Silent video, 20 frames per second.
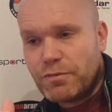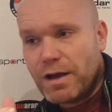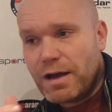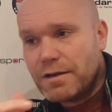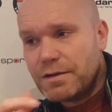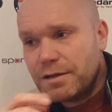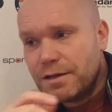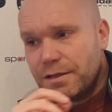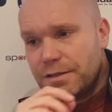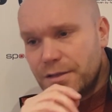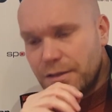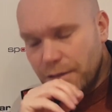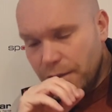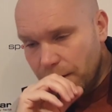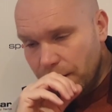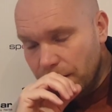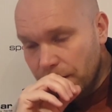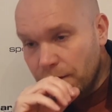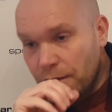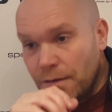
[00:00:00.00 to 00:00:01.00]
around, and
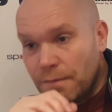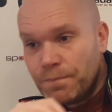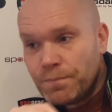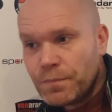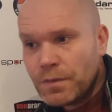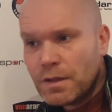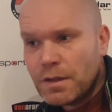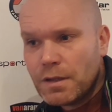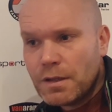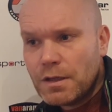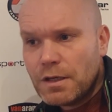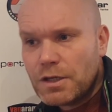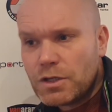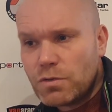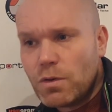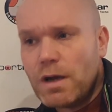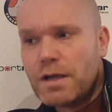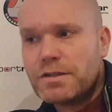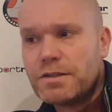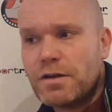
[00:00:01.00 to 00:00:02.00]

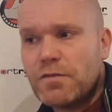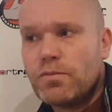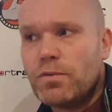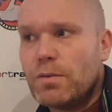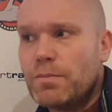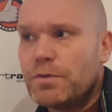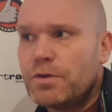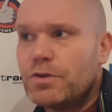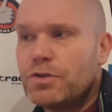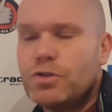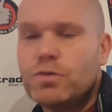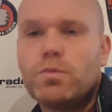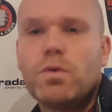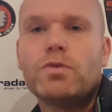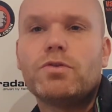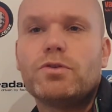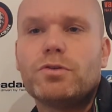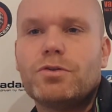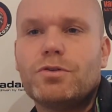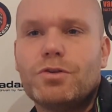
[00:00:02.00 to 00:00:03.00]
it's quite a tough one because you
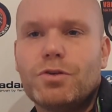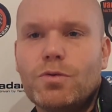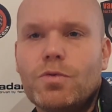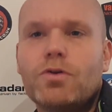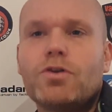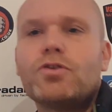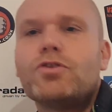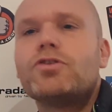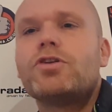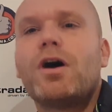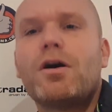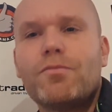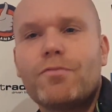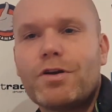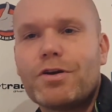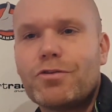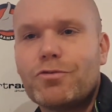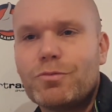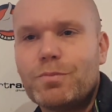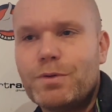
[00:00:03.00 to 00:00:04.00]
want a good home
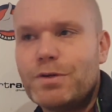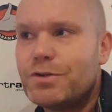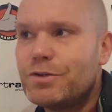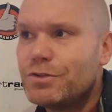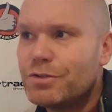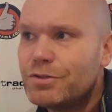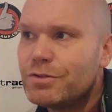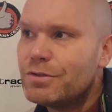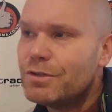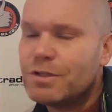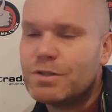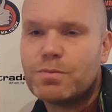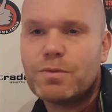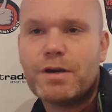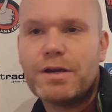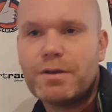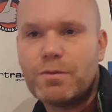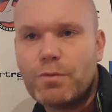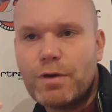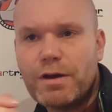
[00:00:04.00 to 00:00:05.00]
record because it's
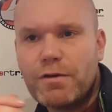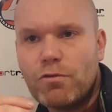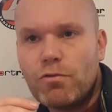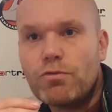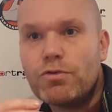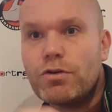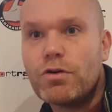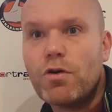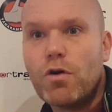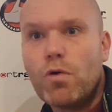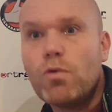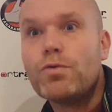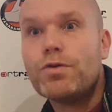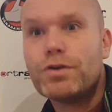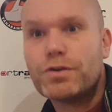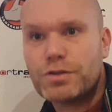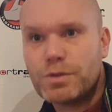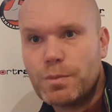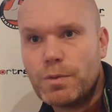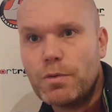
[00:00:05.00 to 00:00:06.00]
where all
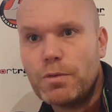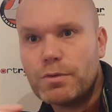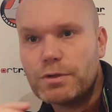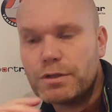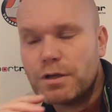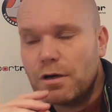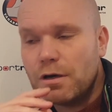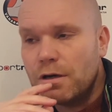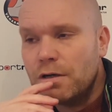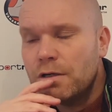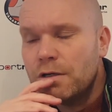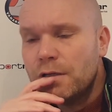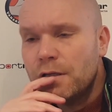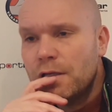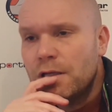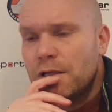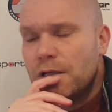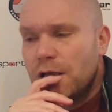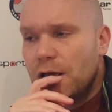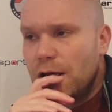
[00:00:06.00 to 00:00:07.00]
your supporters are.
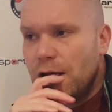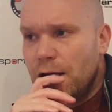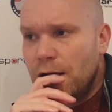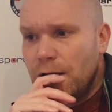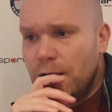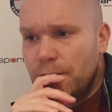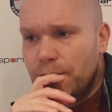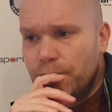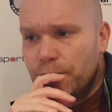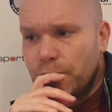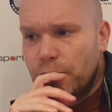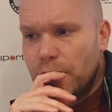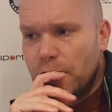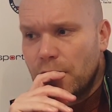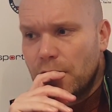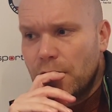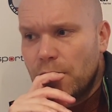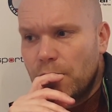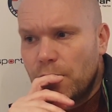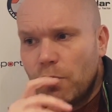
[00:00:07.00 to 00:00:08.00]

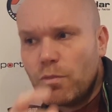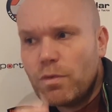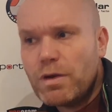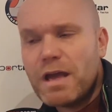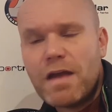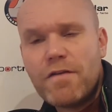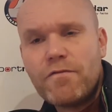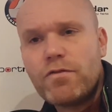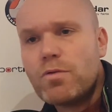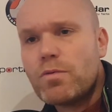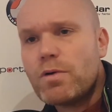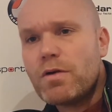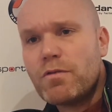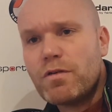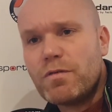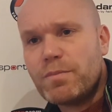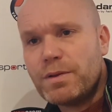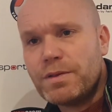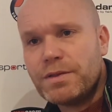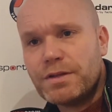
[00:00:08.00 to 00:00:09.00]
But everywhere
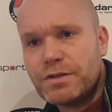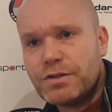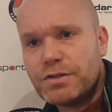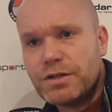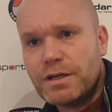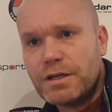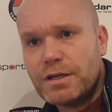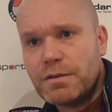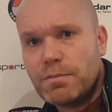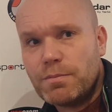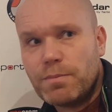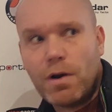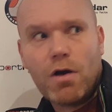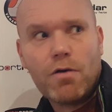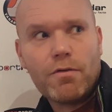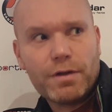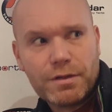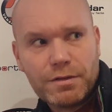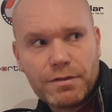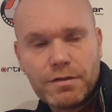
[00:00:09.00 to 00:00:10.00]
we've been this year,
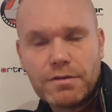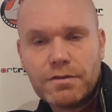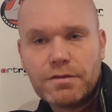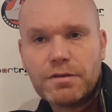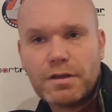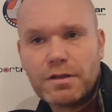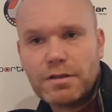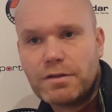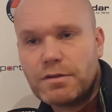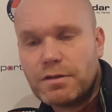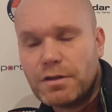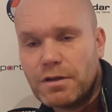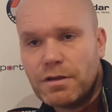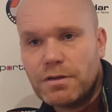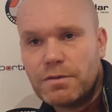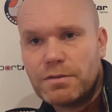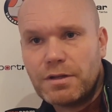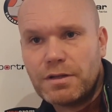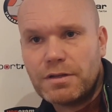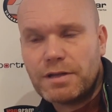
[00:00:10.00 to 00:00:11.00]
barring the
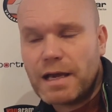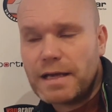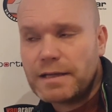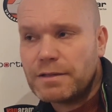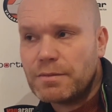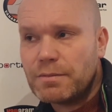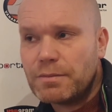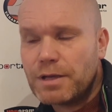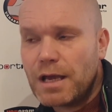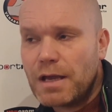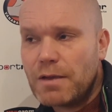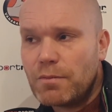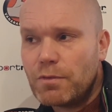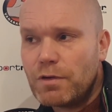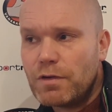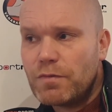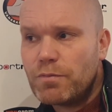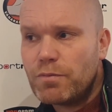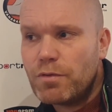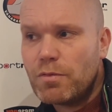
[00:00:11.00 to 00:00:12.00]
Dagenham game,
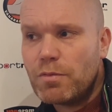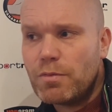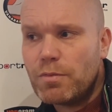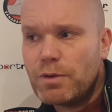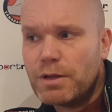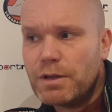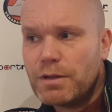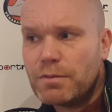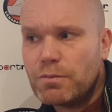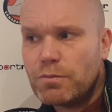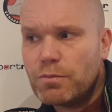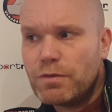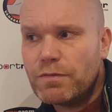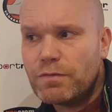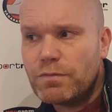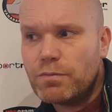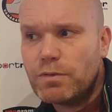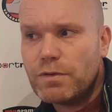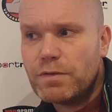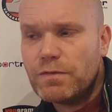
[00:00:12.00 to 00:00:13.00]
we've probably
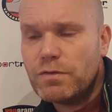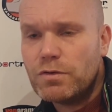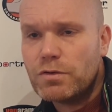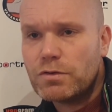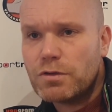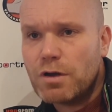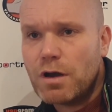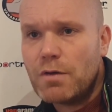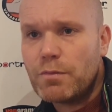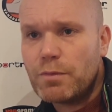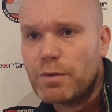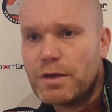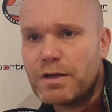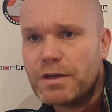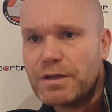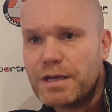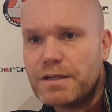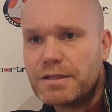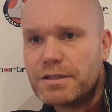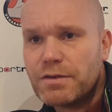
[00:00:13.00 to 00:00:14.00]
looked like we
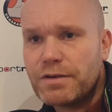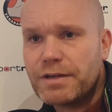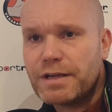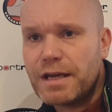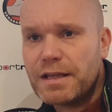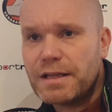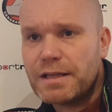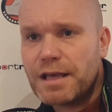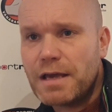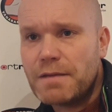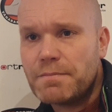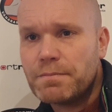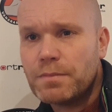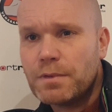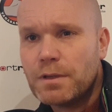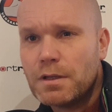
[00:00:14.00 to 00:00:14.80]
could get something out of the game.